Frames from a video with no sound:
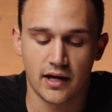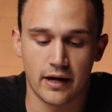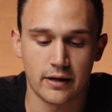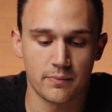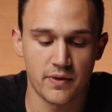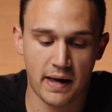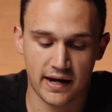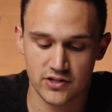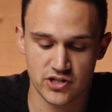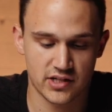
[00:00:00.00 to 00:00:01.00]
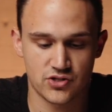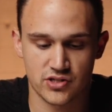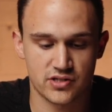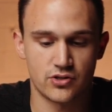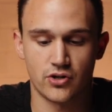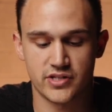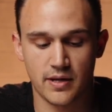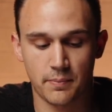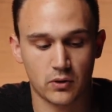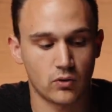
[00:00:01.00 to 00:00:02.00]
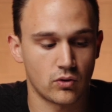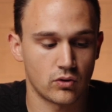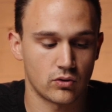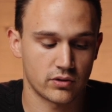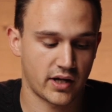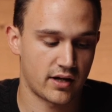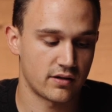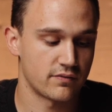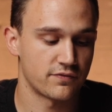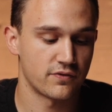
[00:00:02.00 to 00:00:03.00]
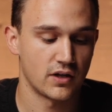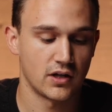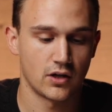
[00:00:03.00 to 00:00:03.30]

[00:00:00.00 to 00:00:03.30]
The packaging is just your typical kind of